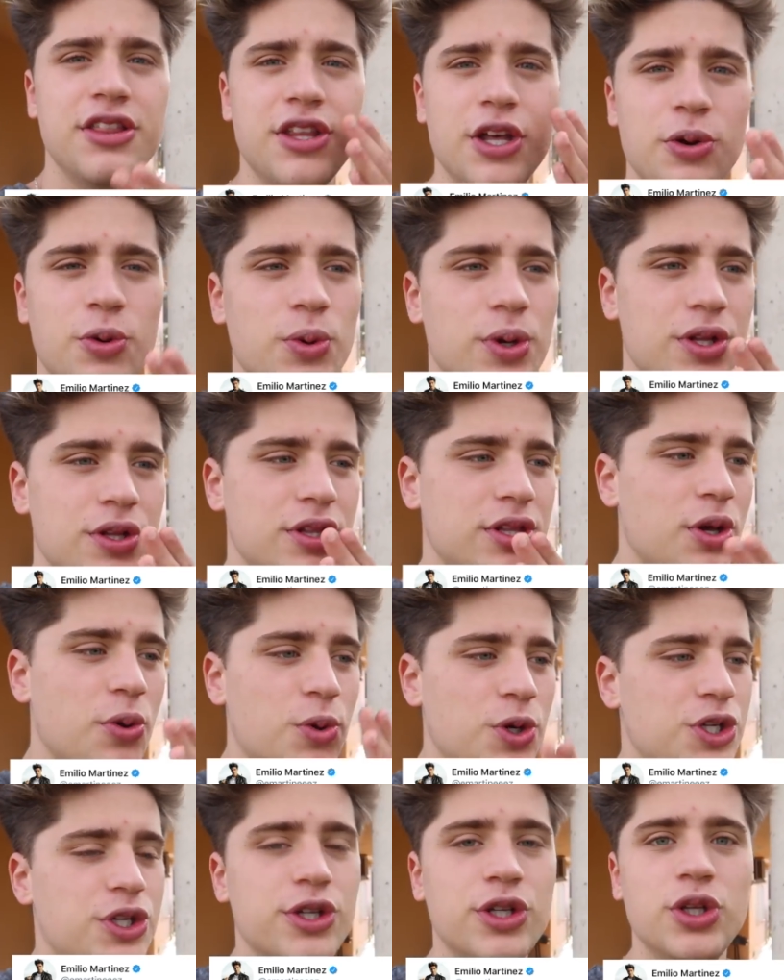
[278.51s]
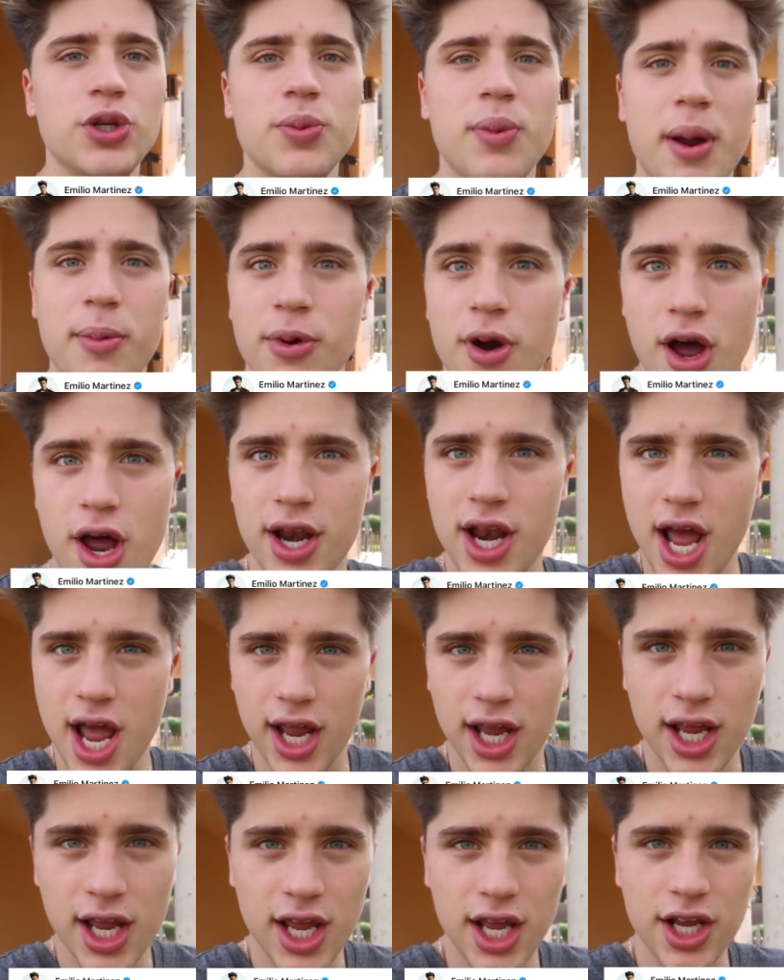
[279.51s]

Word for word: that we, that we should do, my brother and I.